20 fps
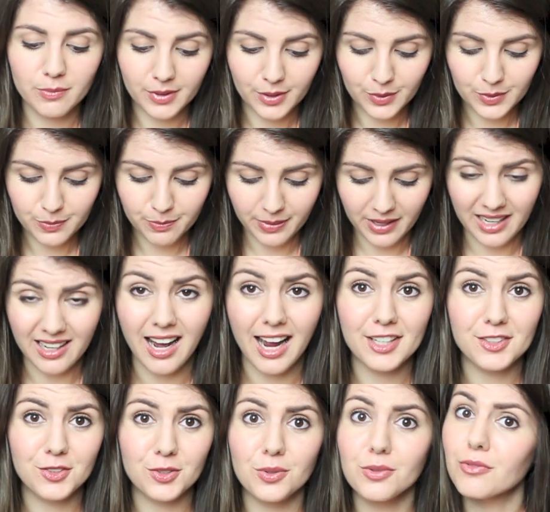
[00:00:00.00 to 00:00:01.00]
mils, but
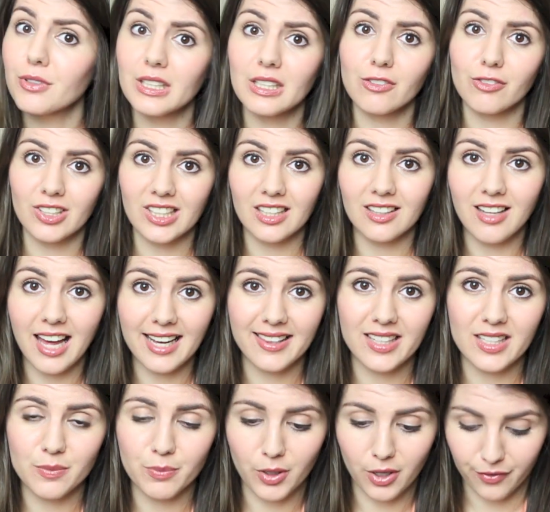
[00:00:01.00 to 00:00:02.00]
I do really, really like
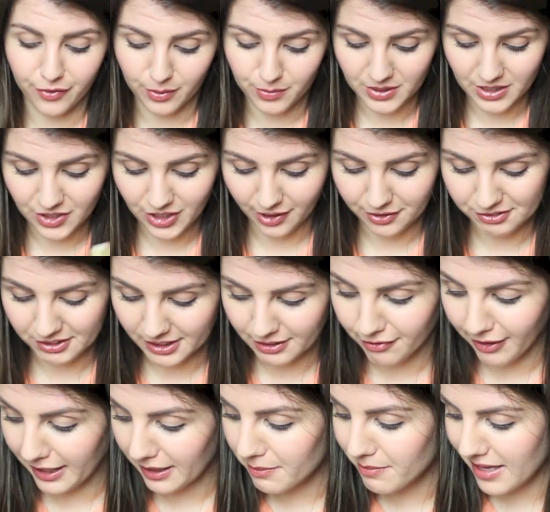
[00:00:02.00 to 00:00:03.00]
these perfumes and generally
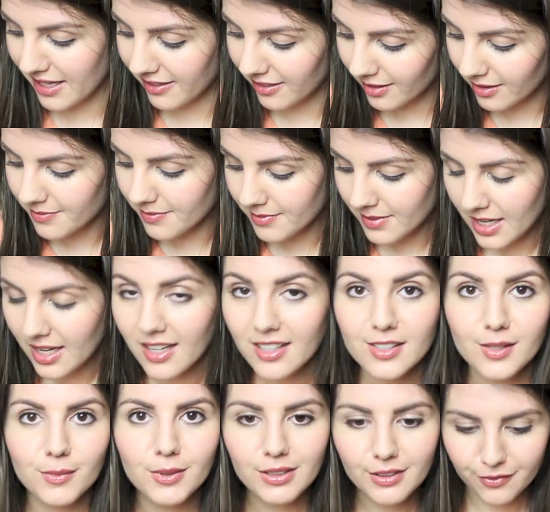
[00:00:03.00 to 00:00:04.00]
recommend them.
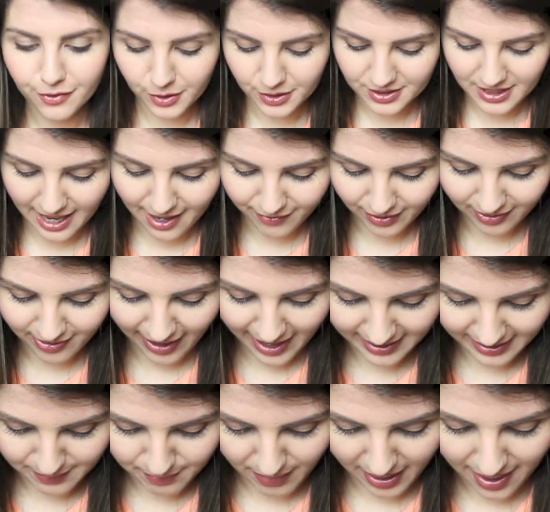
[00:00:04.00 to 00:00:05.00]
So I'm looking forward to having
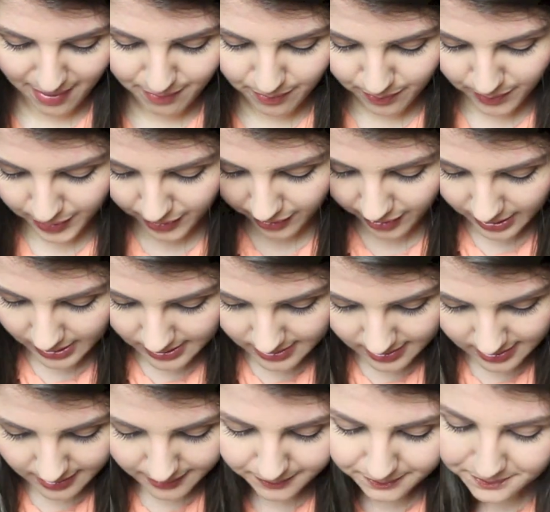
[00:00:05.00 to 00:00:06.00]
that in my
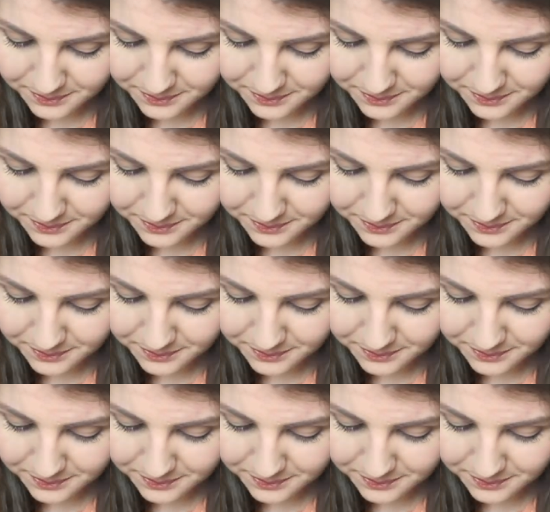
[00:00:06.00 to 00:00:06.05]
purse.